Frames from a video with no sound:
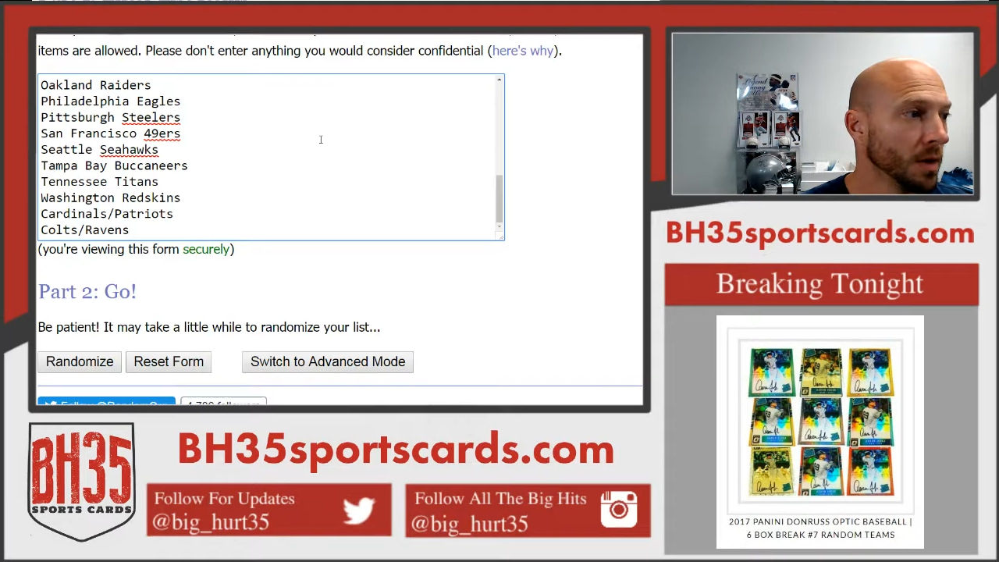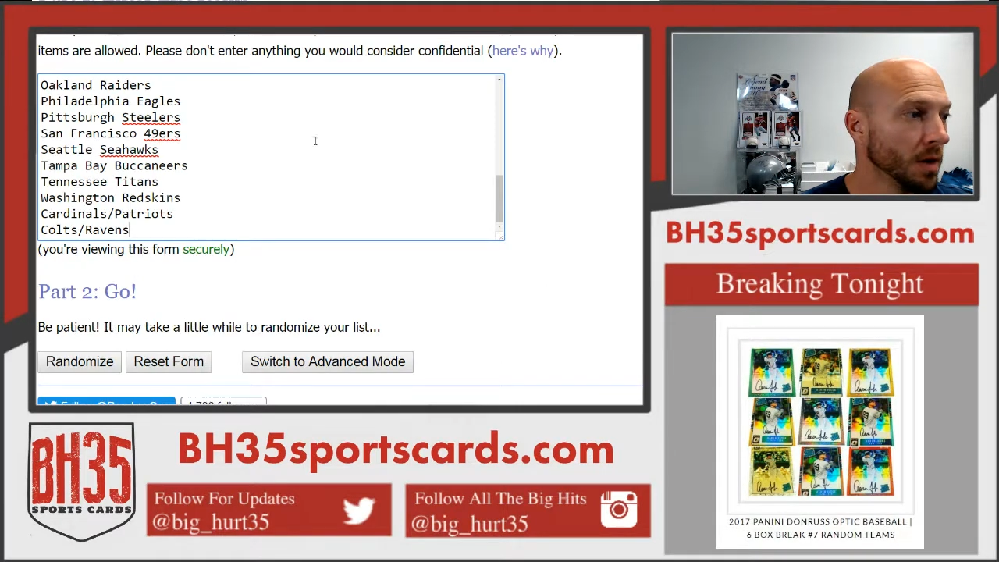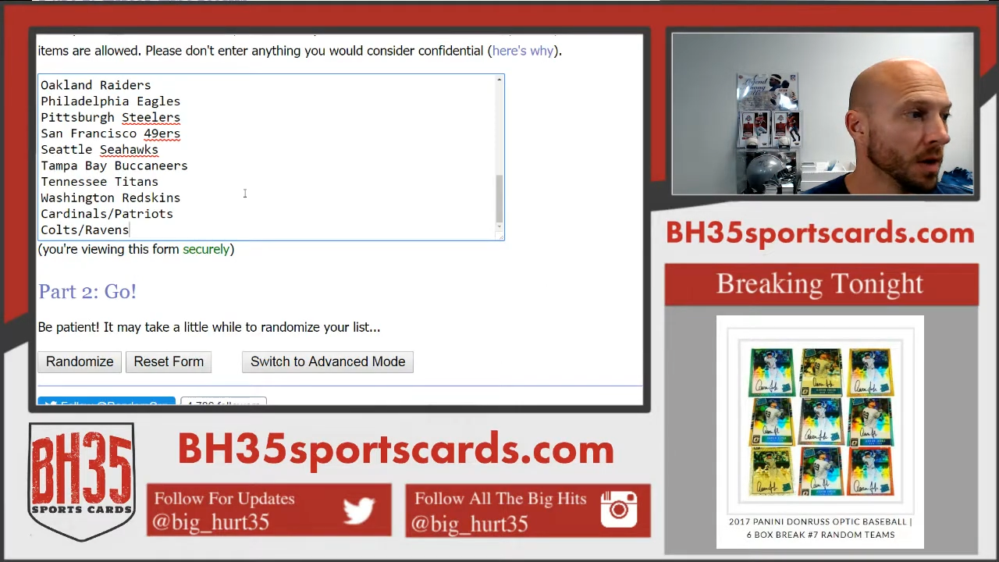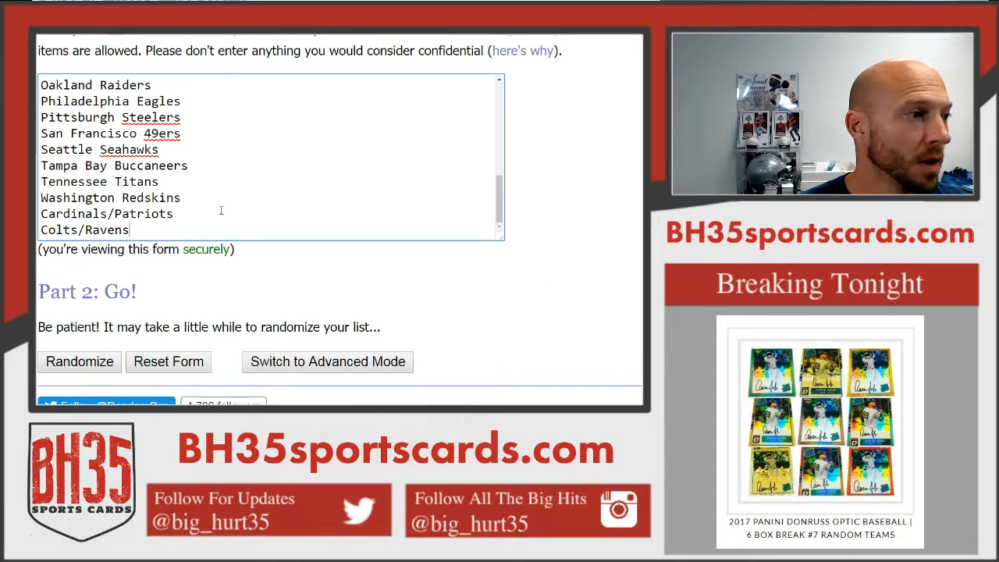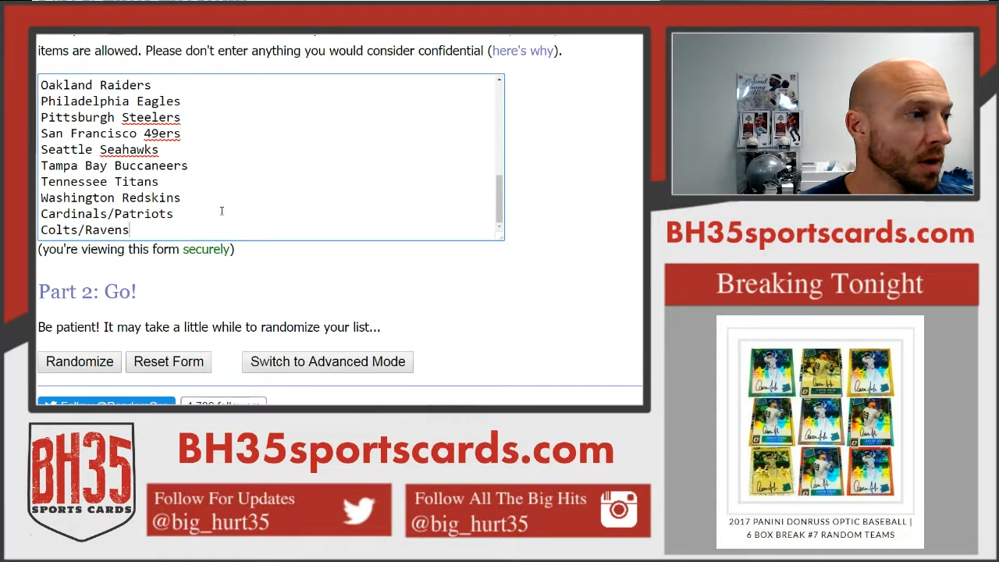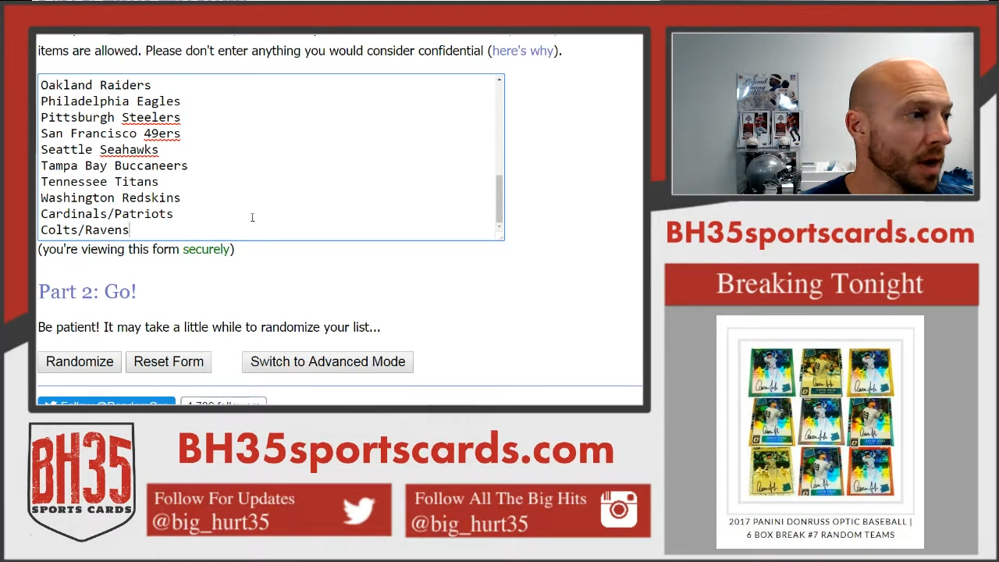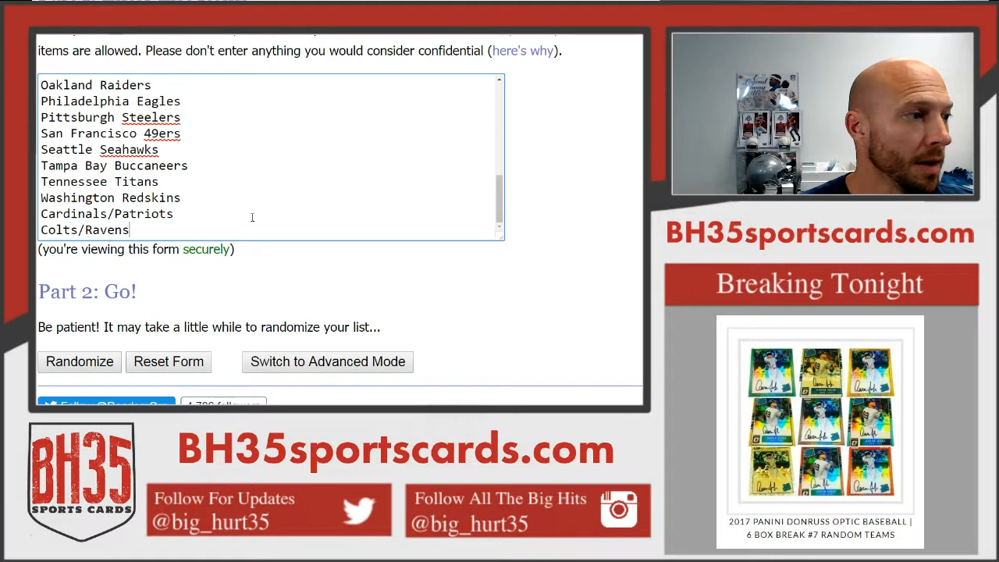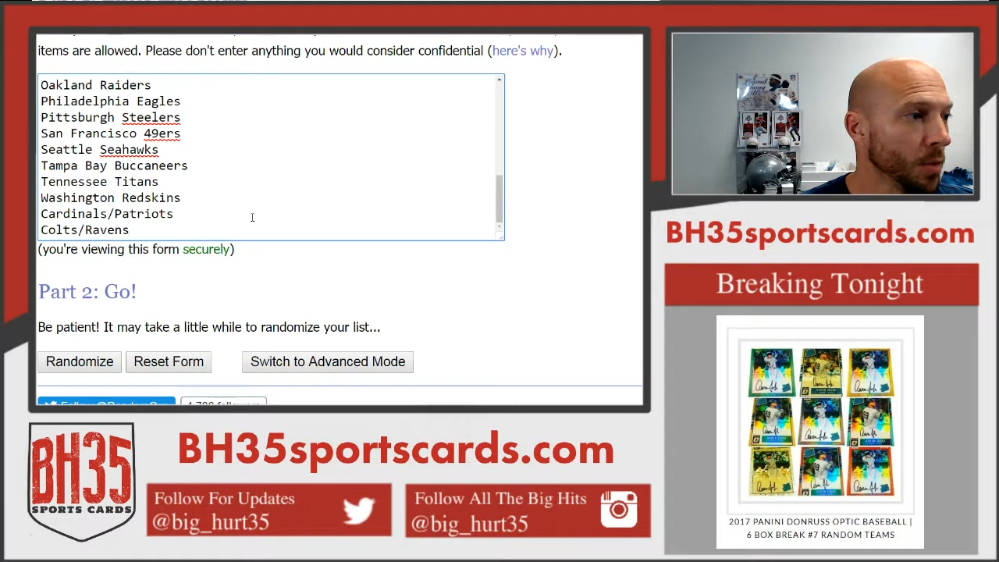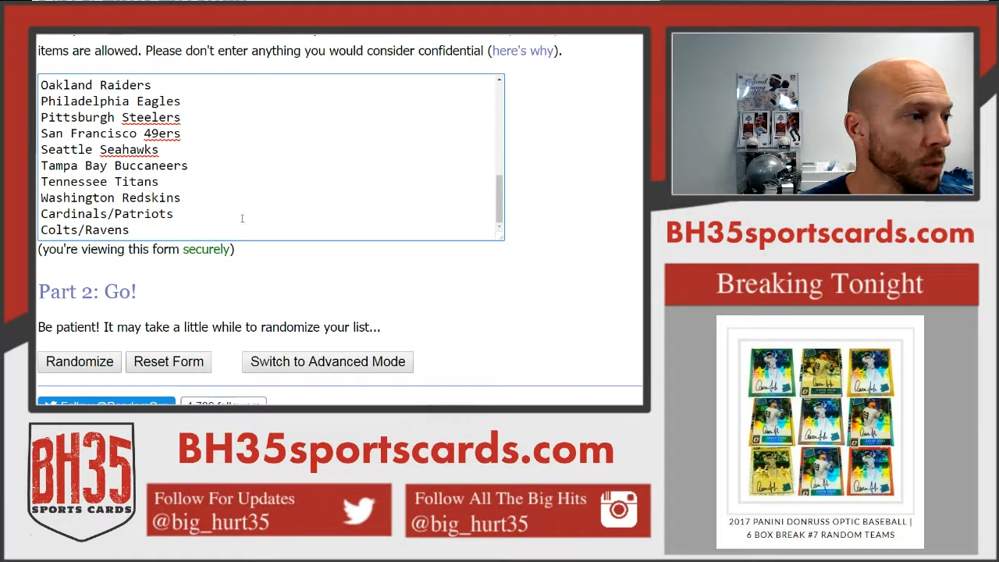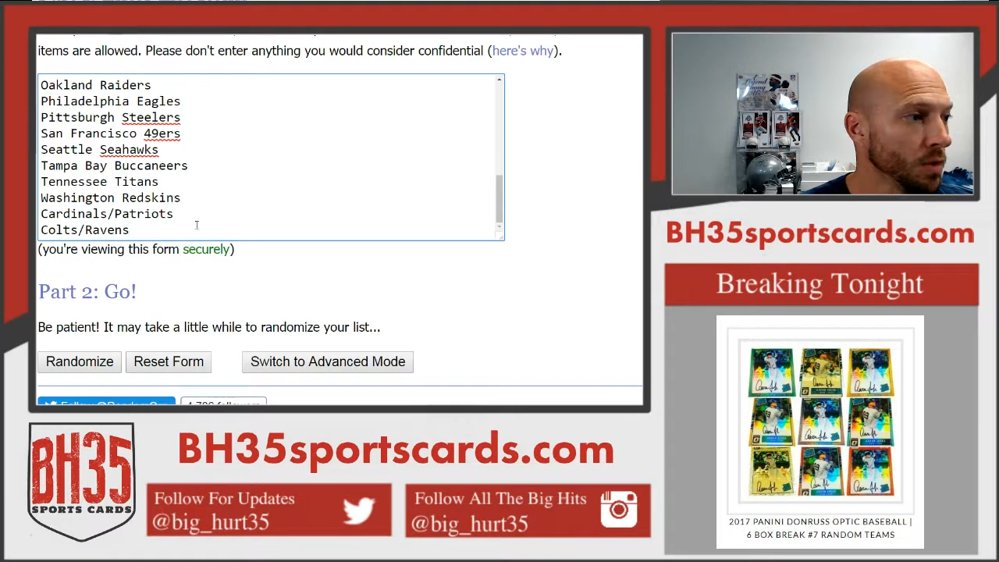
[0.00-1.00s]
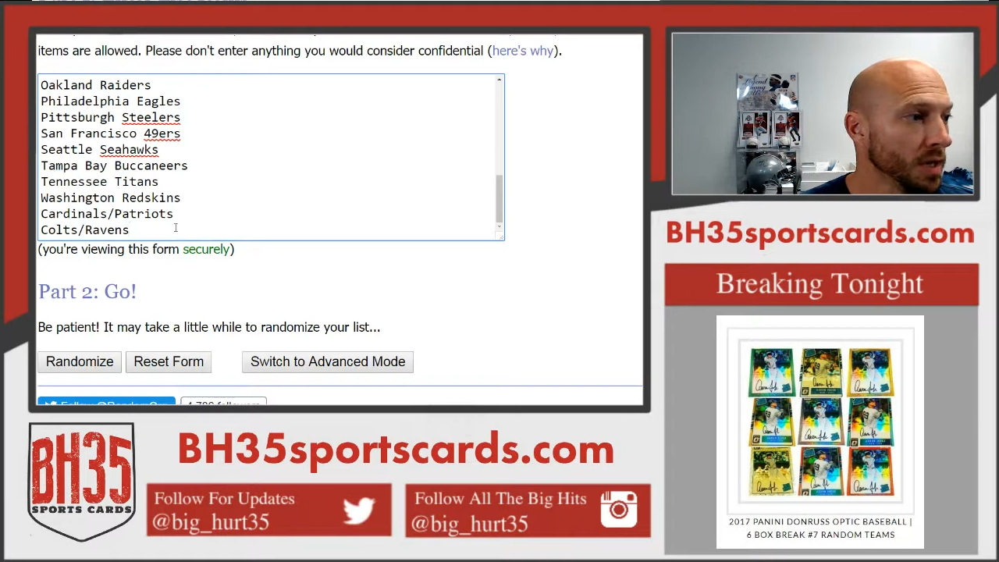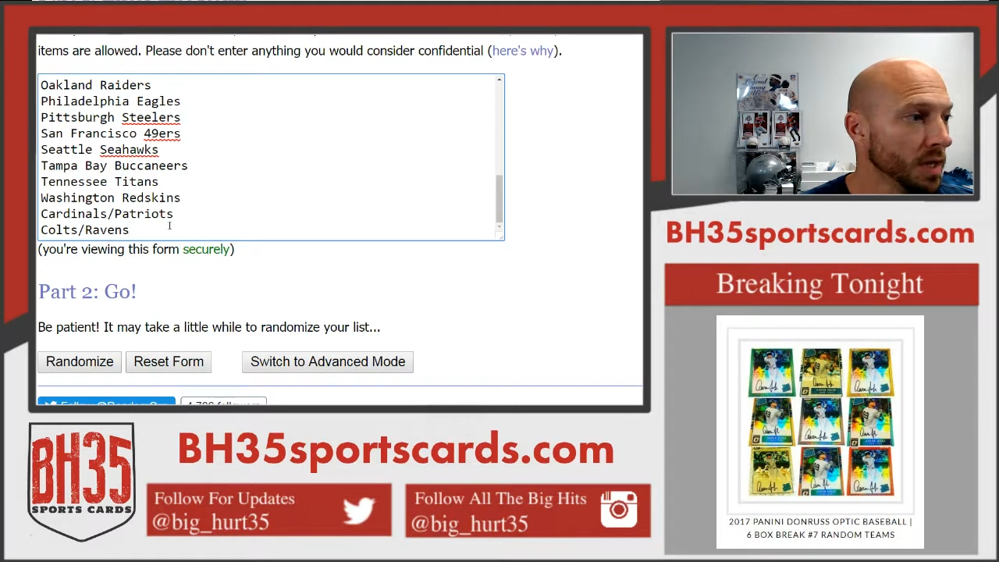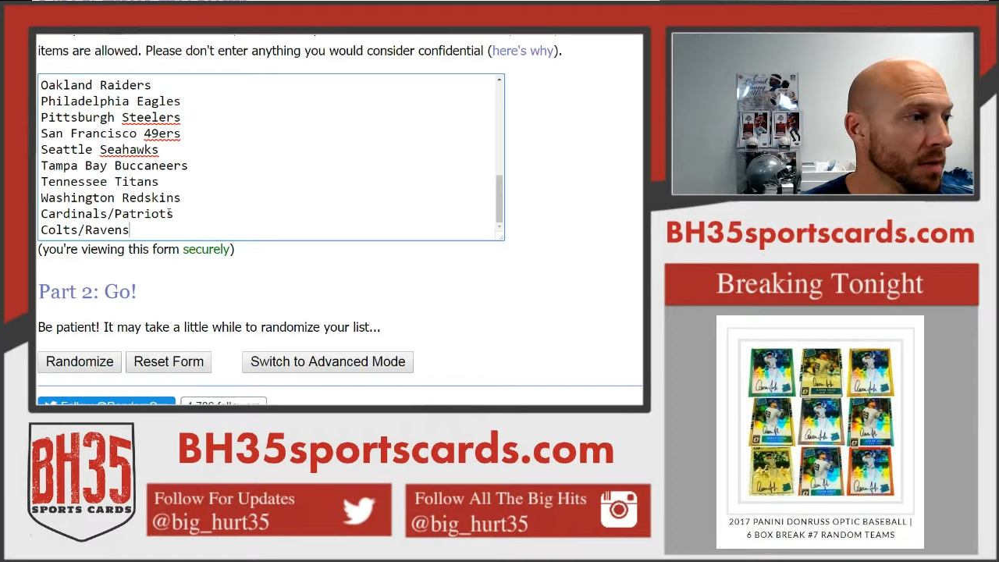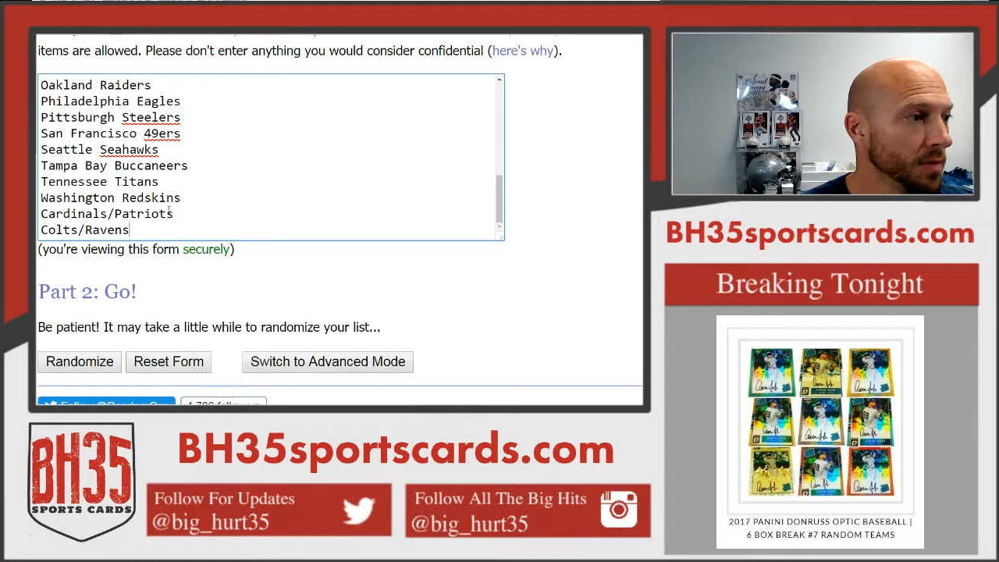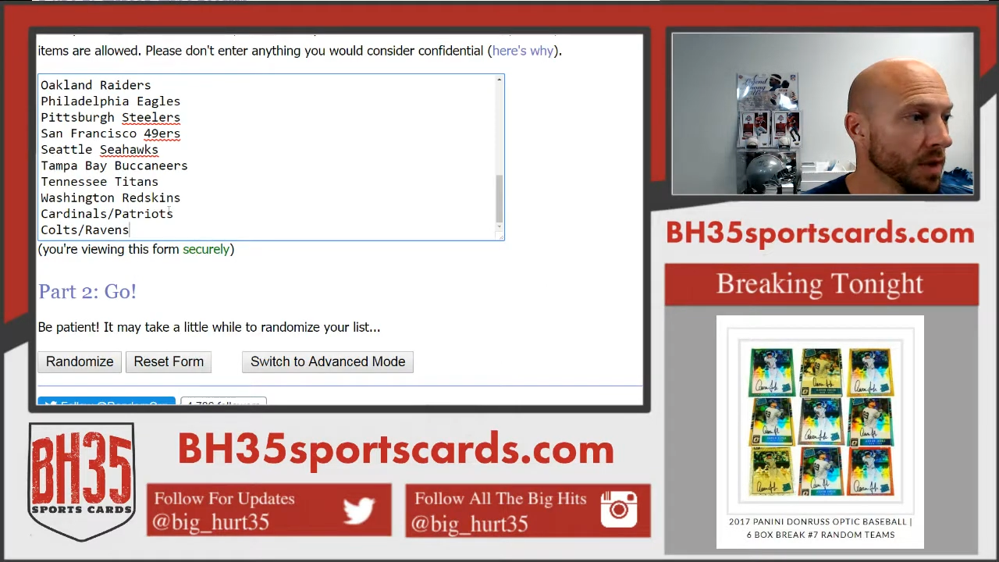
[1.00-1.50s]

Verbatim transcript: Our combo teams